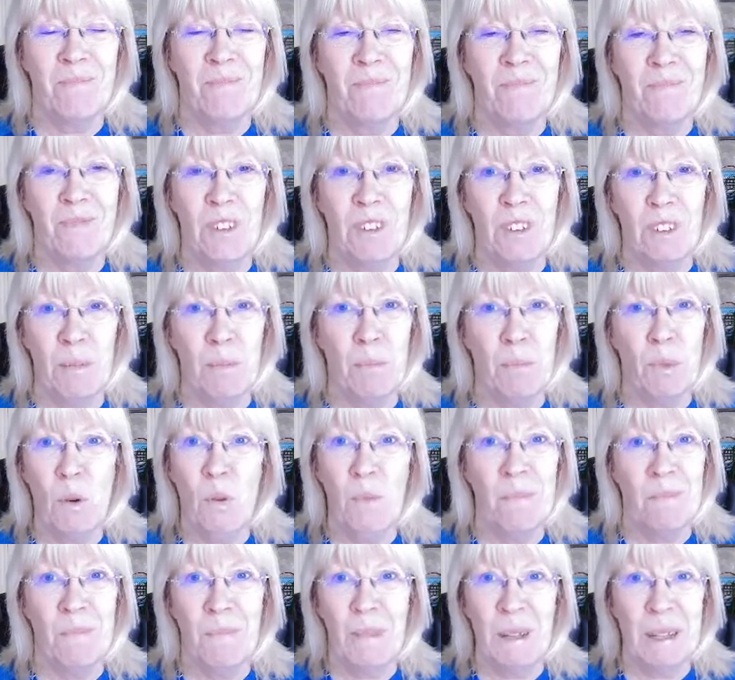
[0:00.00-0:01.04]
Simple
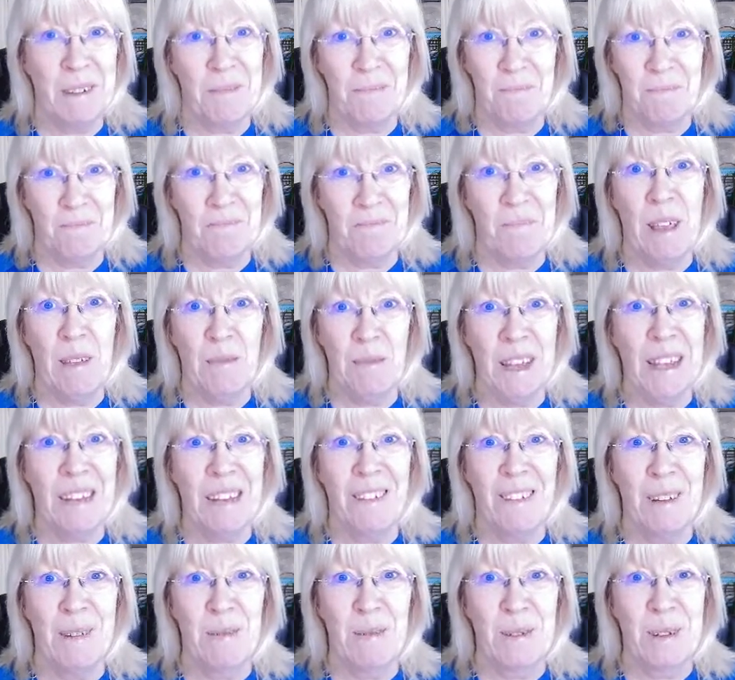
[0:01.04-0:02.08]
but
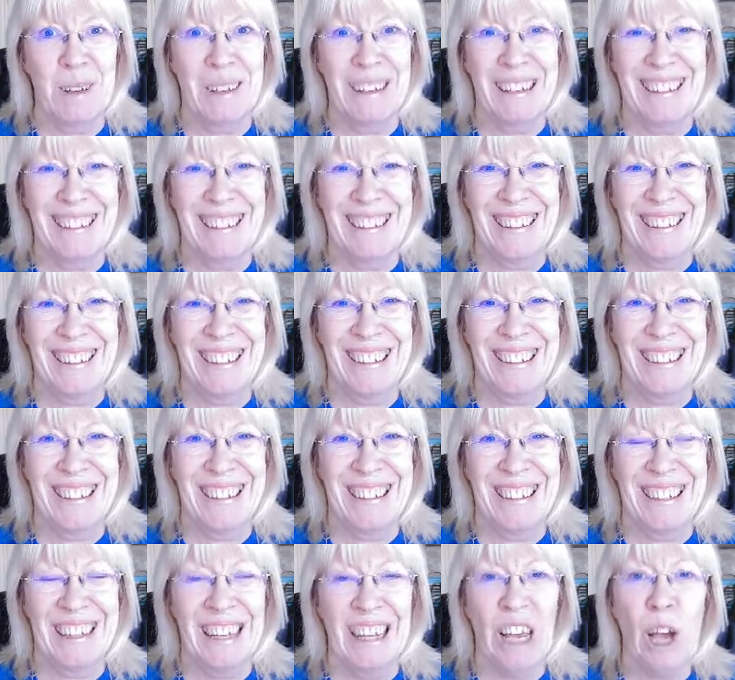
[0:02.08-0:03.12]
effective.
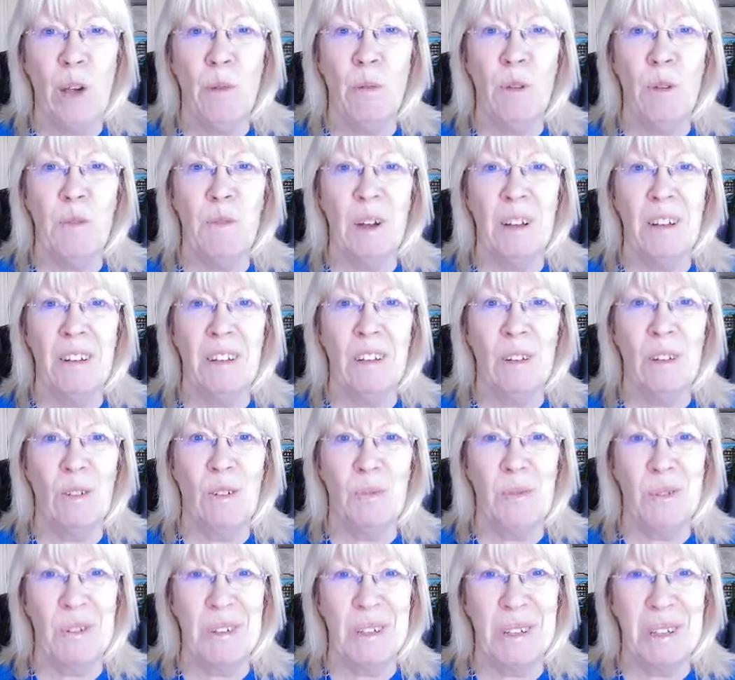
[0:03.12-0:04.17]
Hope you find it
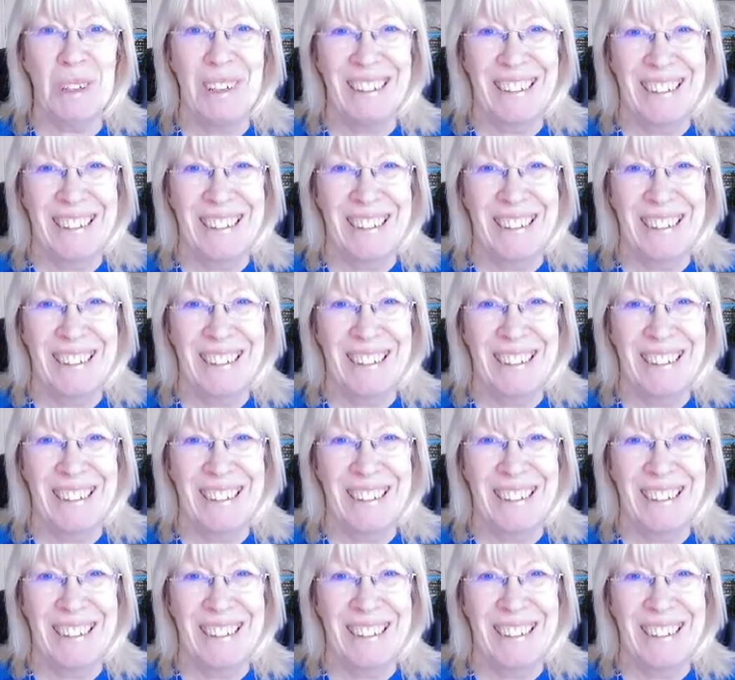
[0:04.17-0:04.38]
useful too.